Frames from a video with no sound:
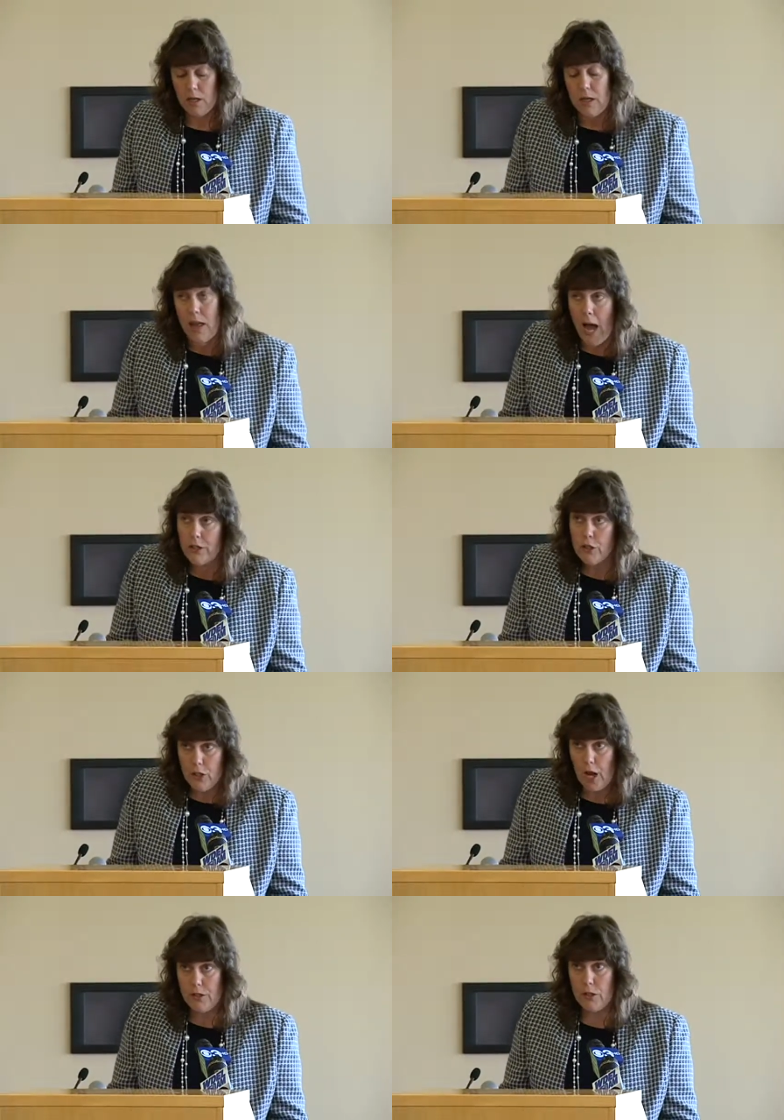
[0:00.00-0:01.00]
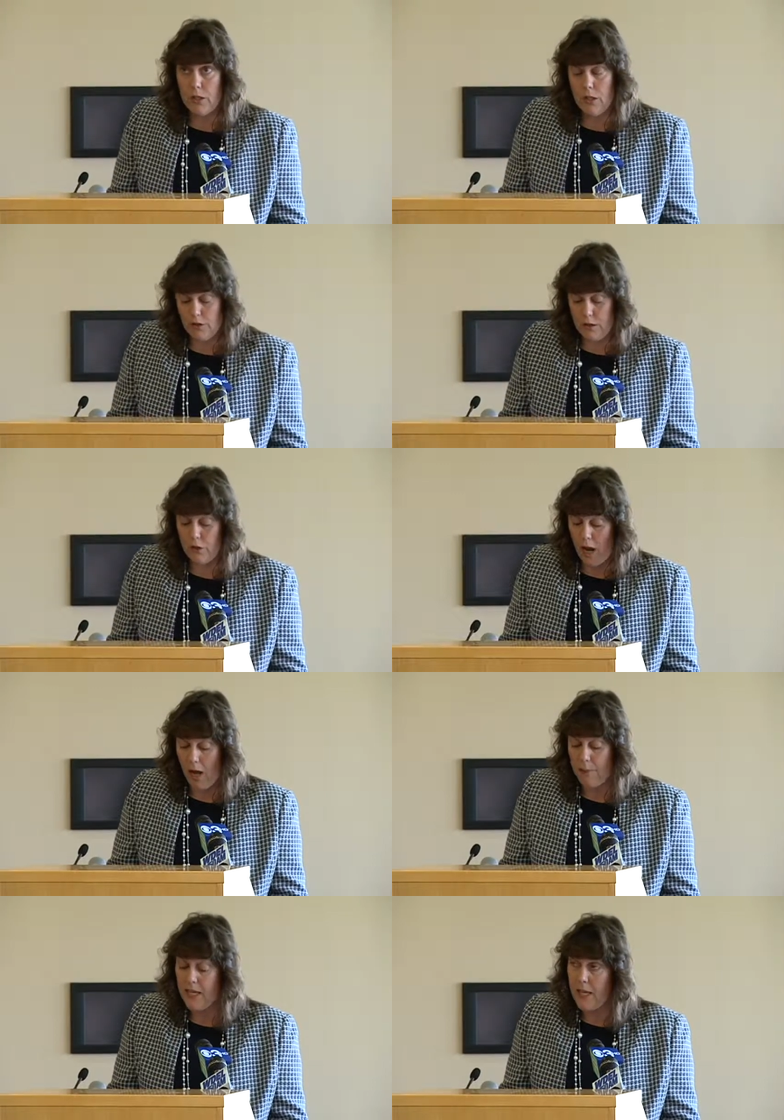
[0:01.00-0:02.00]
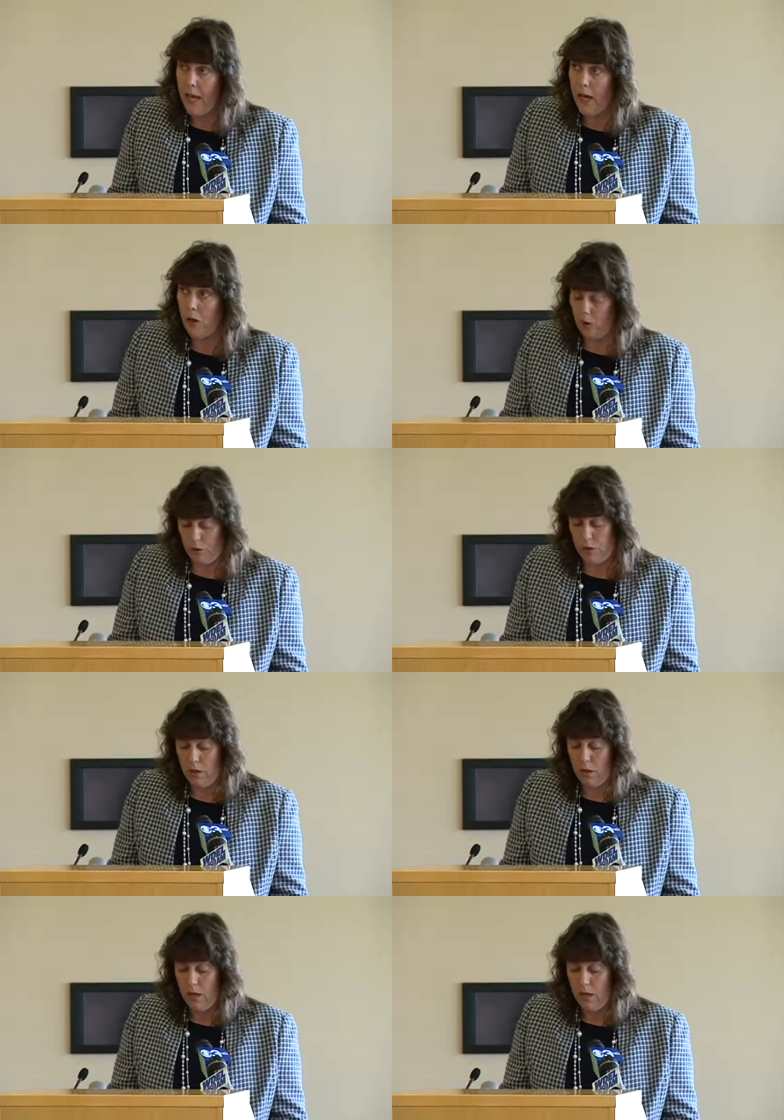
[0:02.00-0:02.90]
not just in the job he held